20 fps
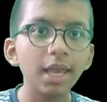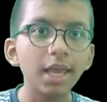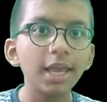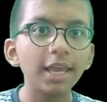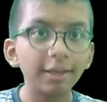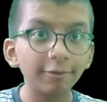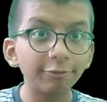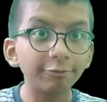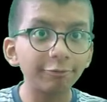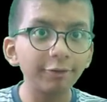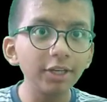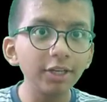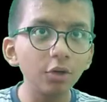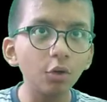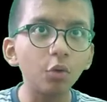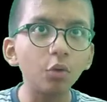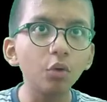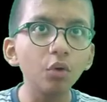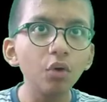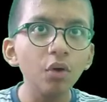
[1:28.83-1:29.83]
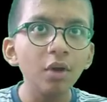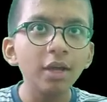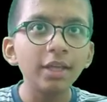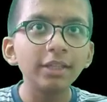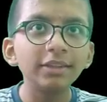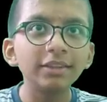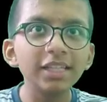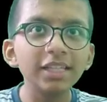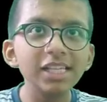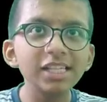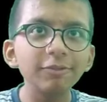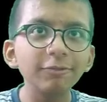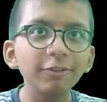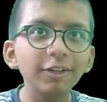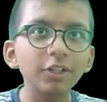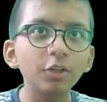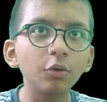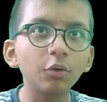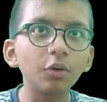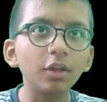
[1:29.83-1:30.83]
If we know this
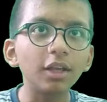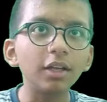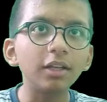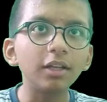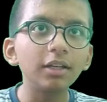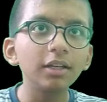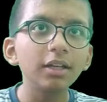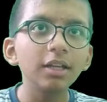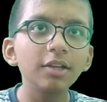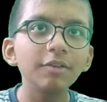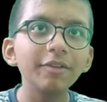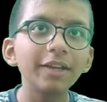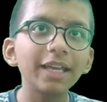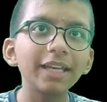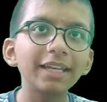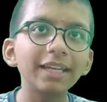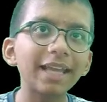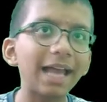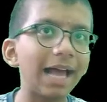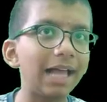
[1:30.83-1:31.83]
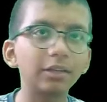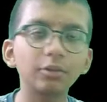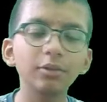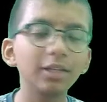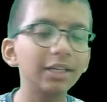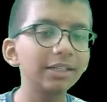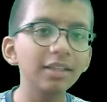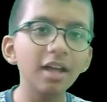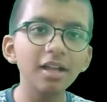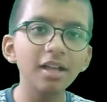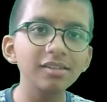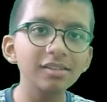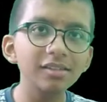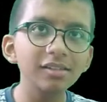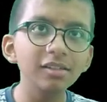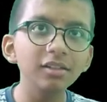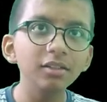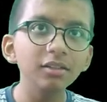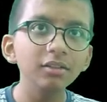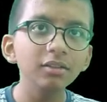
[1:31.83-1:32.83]
factorial, we can calculate the
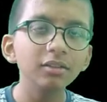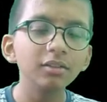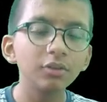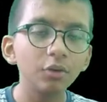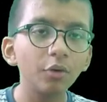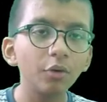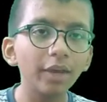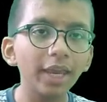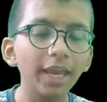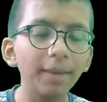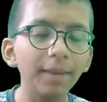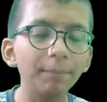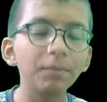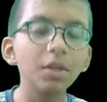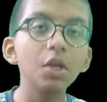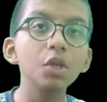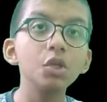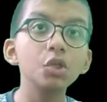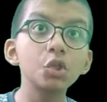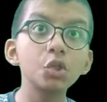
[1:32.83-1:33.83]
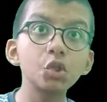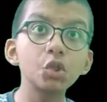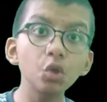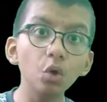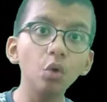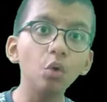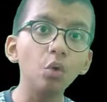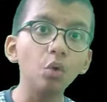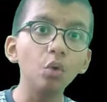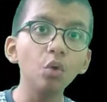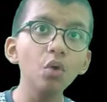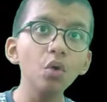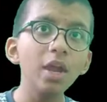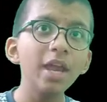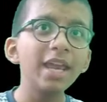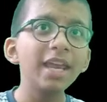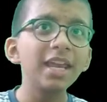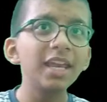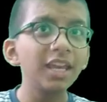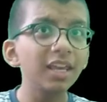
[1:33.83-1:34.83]
answer. Okay, so
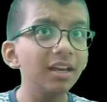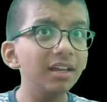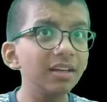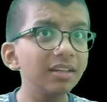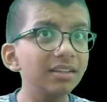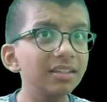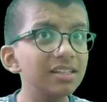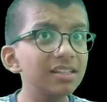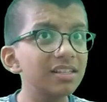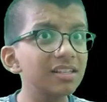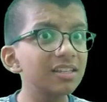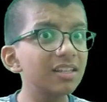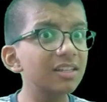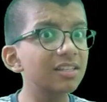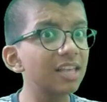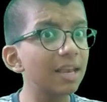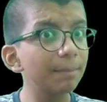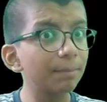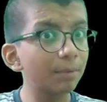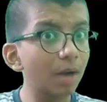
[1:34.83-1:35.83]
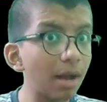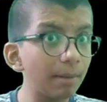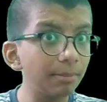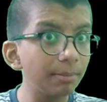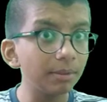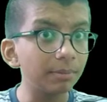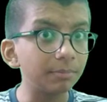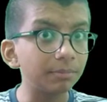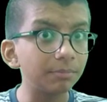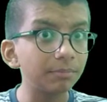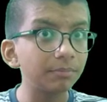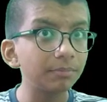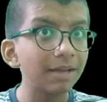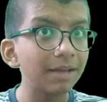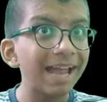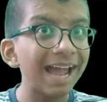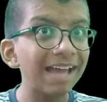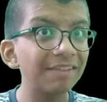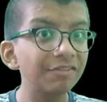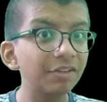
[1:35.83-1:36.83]
here this is the same problem
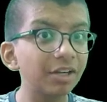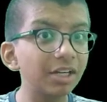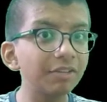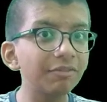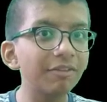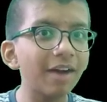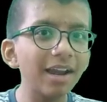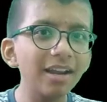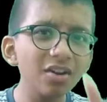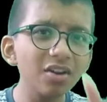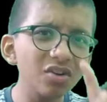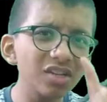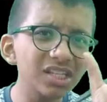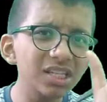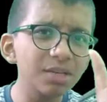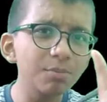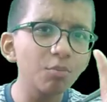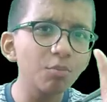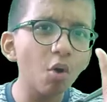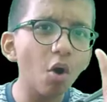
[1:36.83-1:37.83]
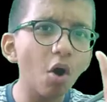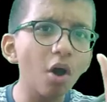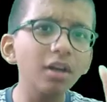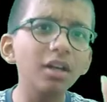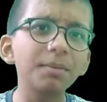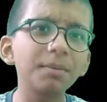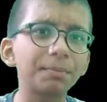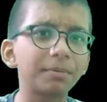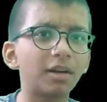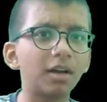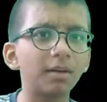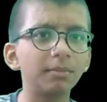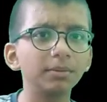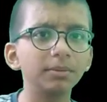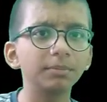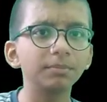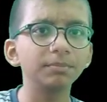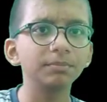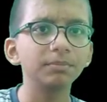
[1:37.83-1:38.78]
and we are dividing into smaller problem.